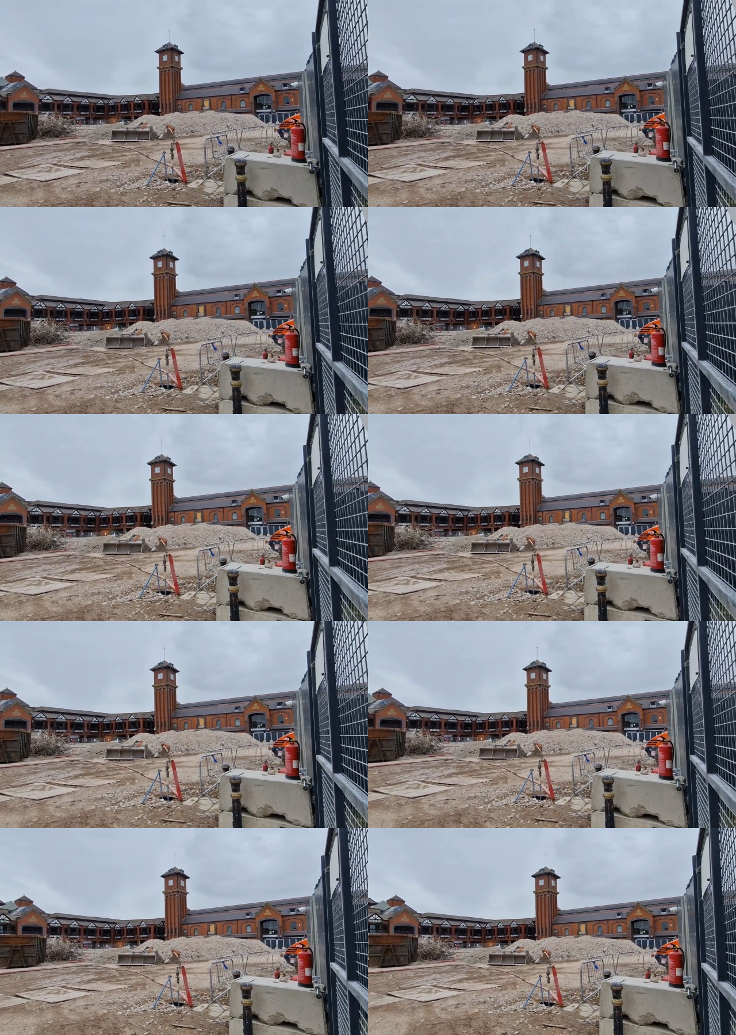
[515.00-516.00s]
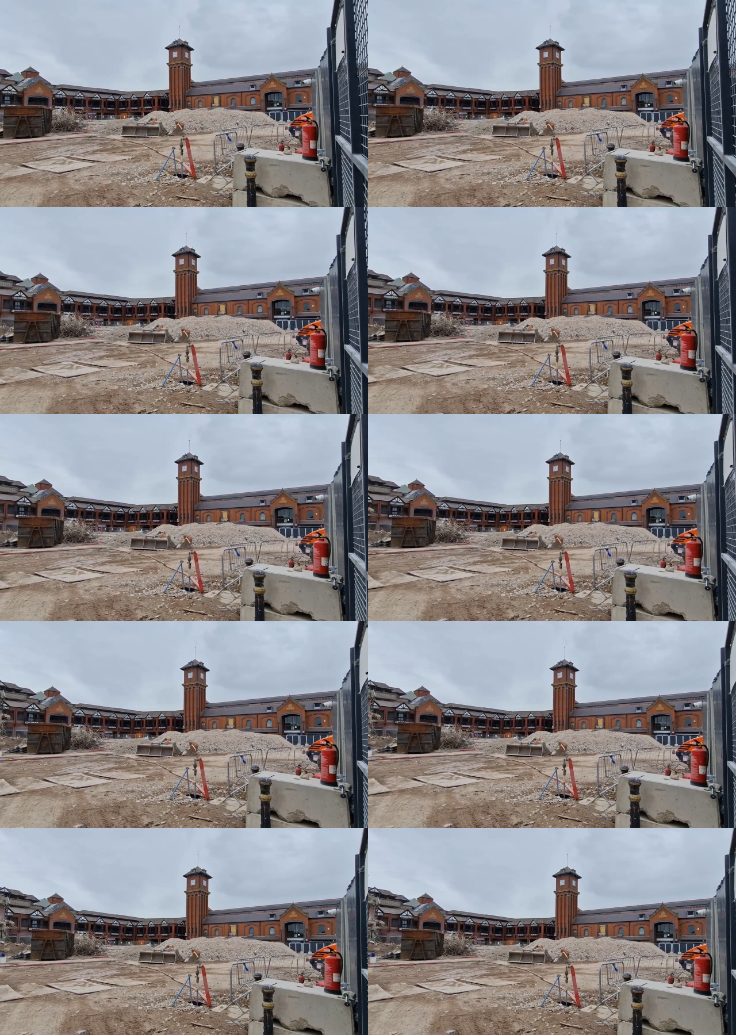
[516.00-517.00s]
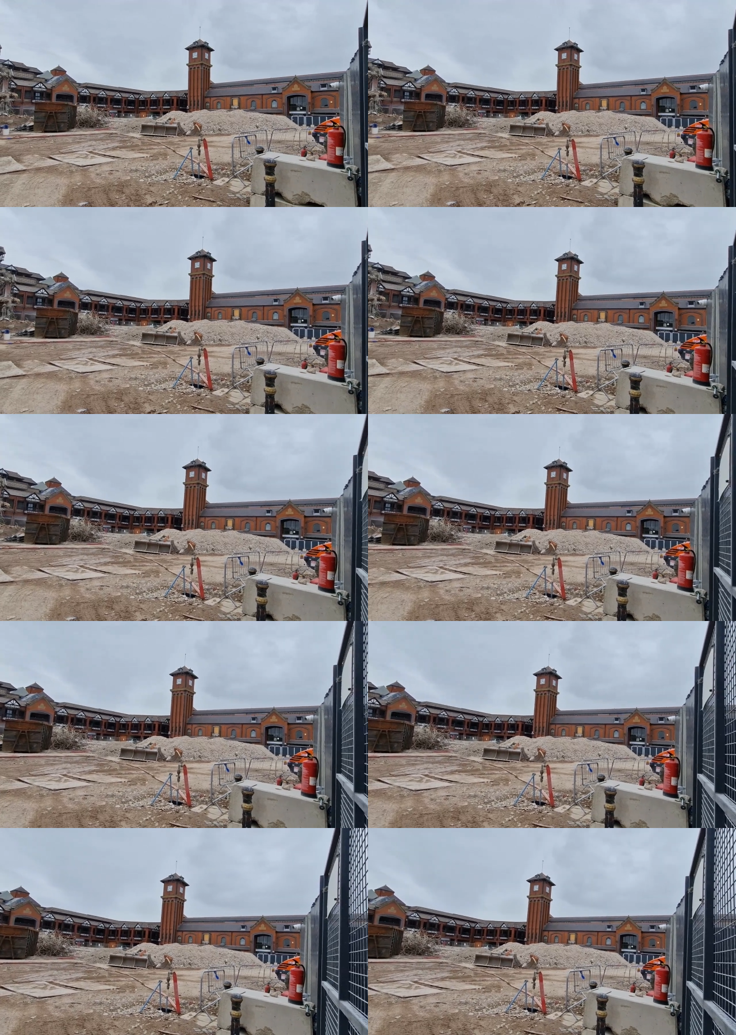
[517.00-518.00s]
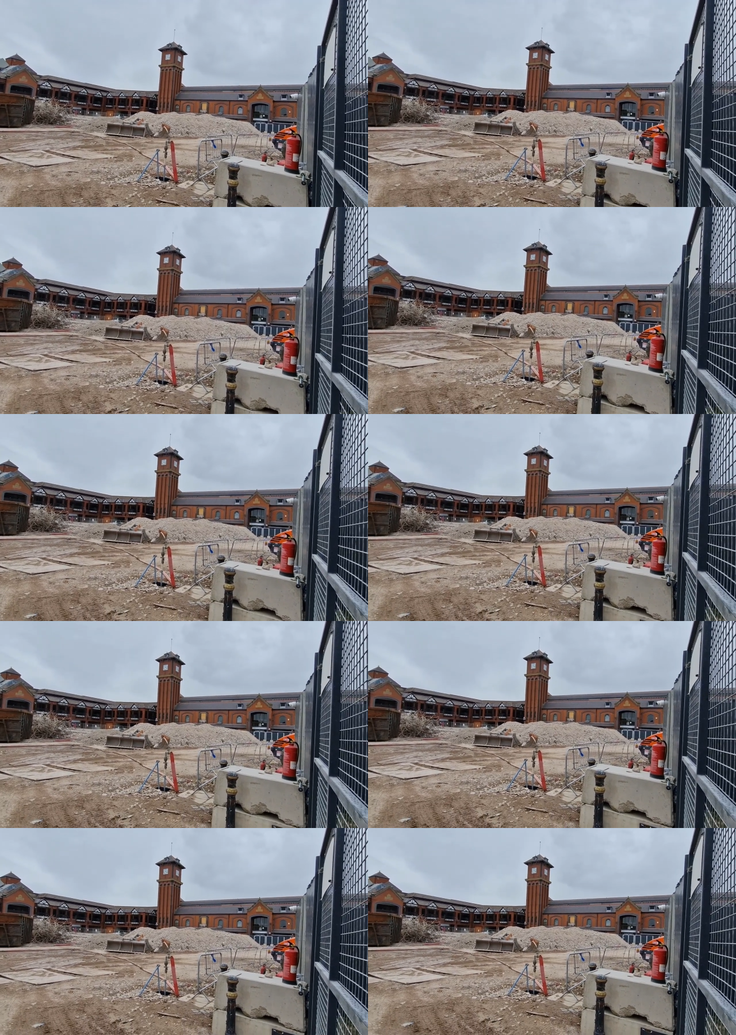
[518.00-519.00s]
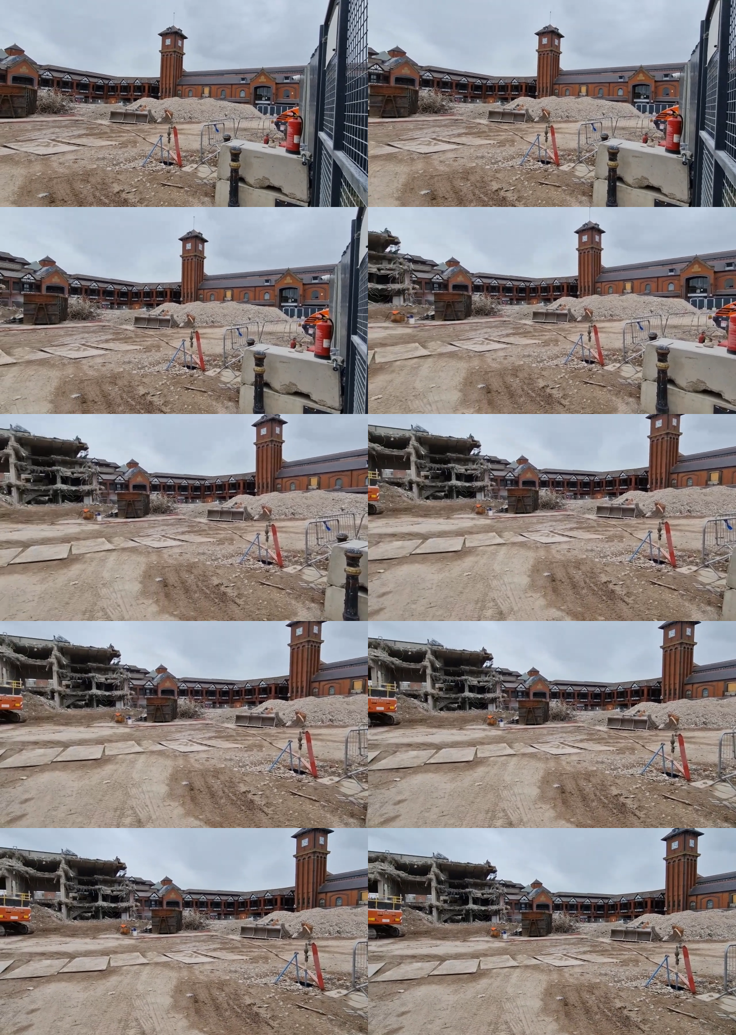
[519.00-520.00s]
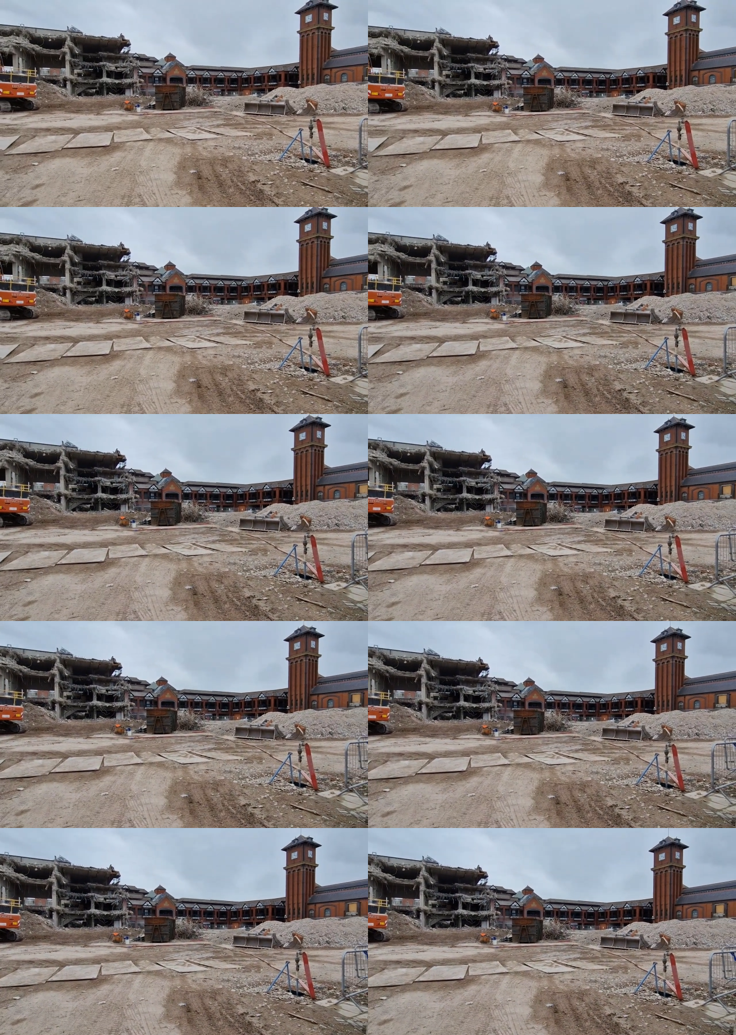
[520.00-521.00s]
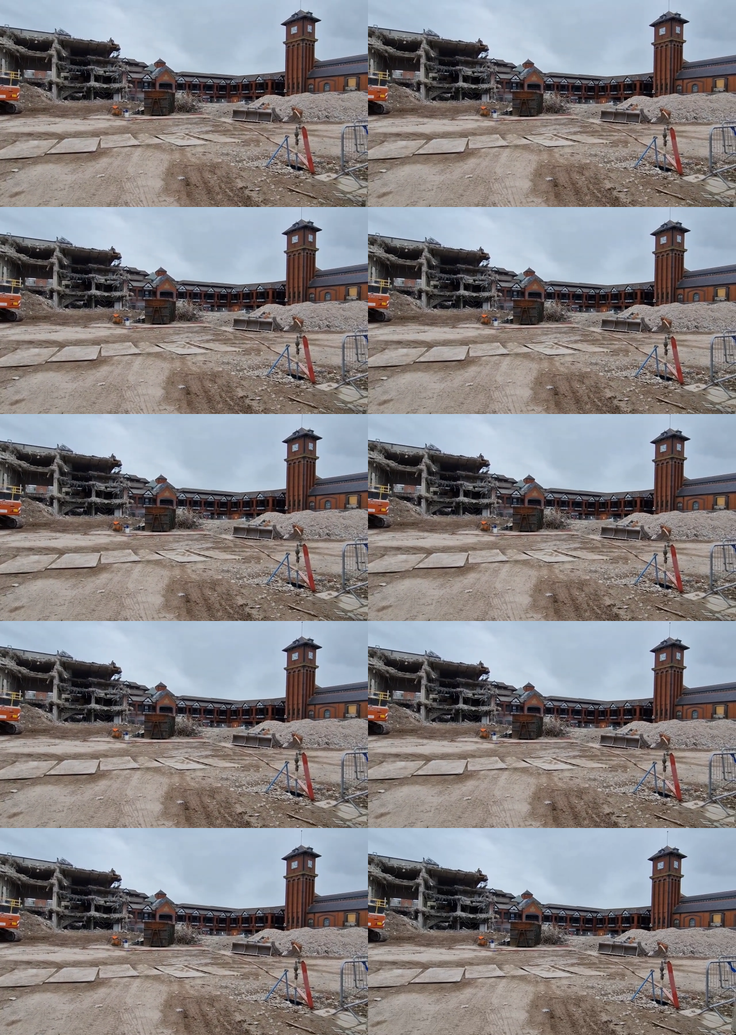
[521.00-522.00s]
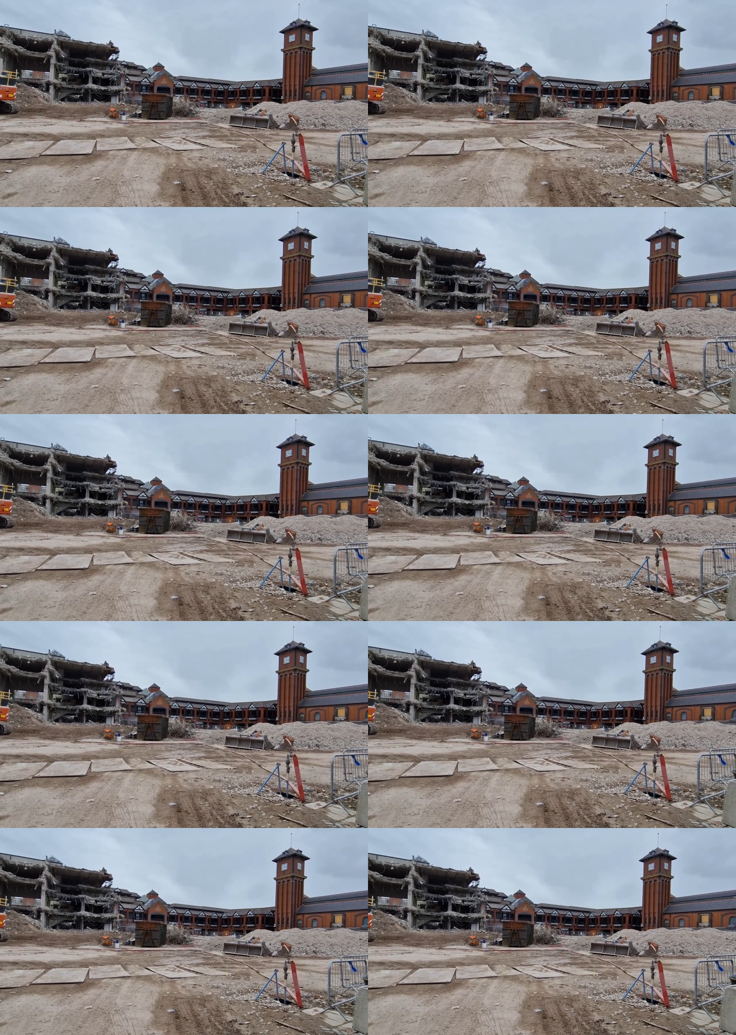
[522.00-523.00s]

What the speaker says: Nobody's mouth can be seen.